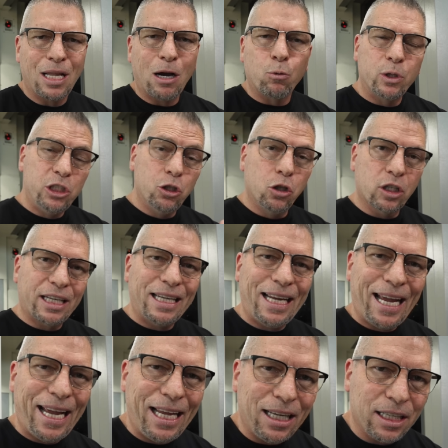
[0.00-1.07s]
Now, when you look at
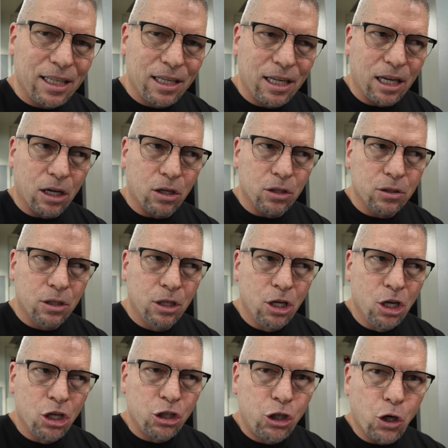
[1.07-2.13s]
Inconel,
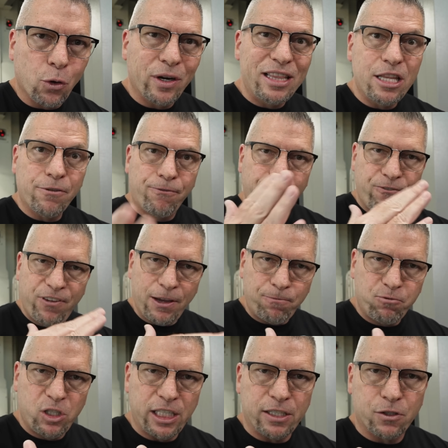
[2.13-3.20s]
you're in the
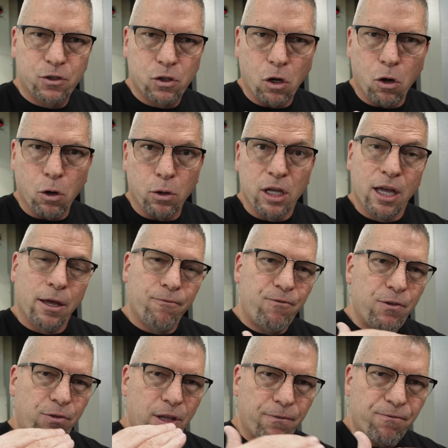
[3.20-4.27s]
fifties, so
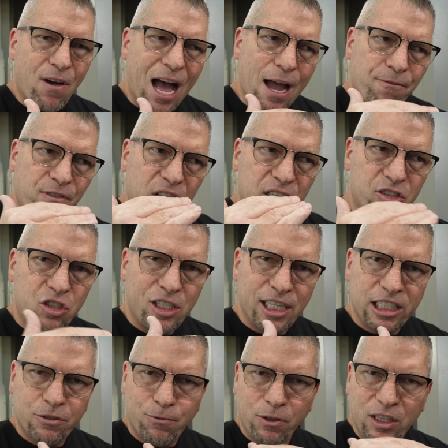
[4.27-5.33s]
fifty-five,
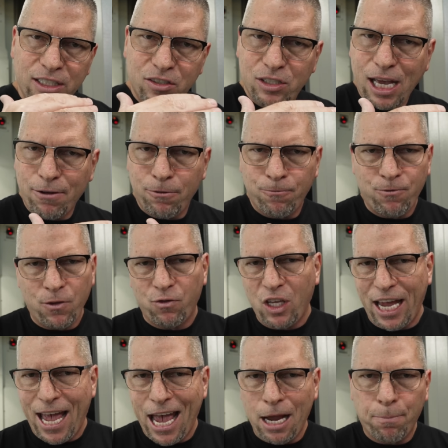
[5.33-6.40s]
fifty-six, fifty-seven,
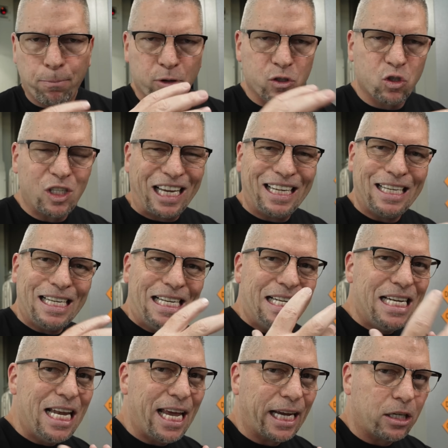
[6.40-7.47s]
fifty-eight percent
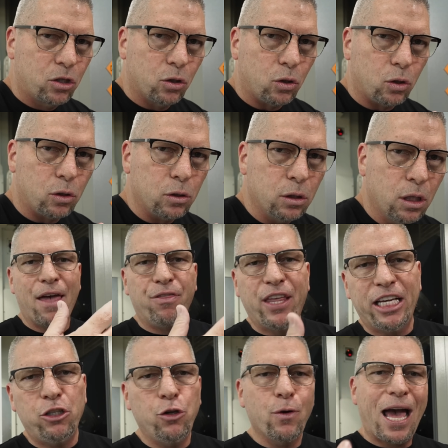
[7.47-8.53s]
nickel. And
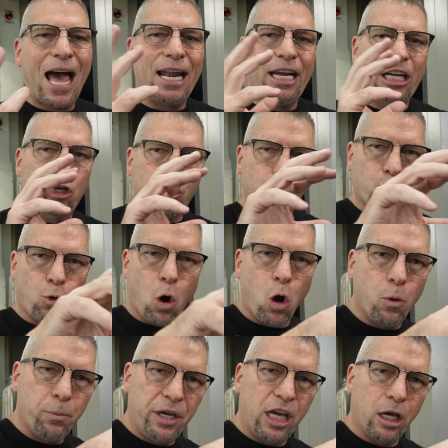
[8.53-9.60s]
then you add in
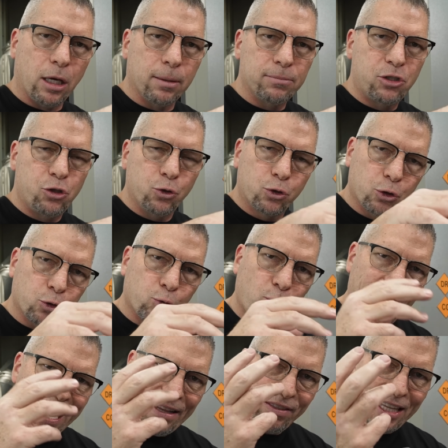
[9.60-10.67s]
chromium to
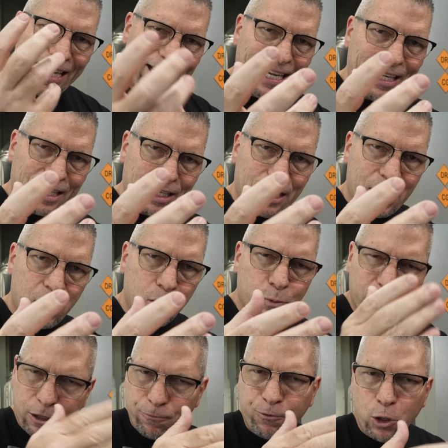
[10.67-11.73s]
create the Inconel,
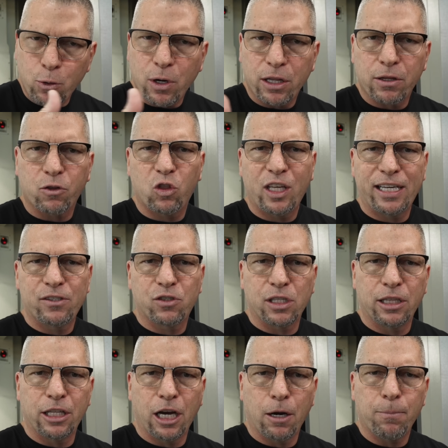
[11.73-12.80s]
with a few other things
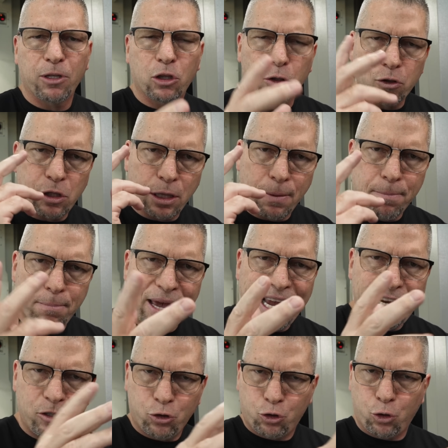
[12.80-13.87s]
in there, but those are the
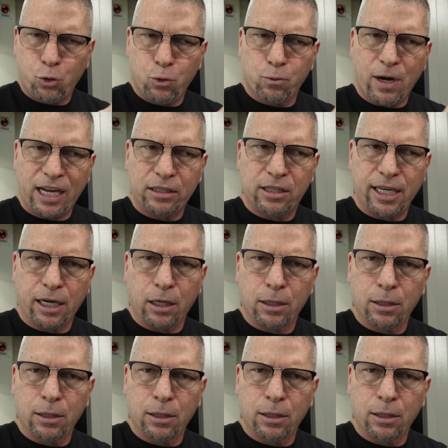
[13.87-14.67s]
main two right there.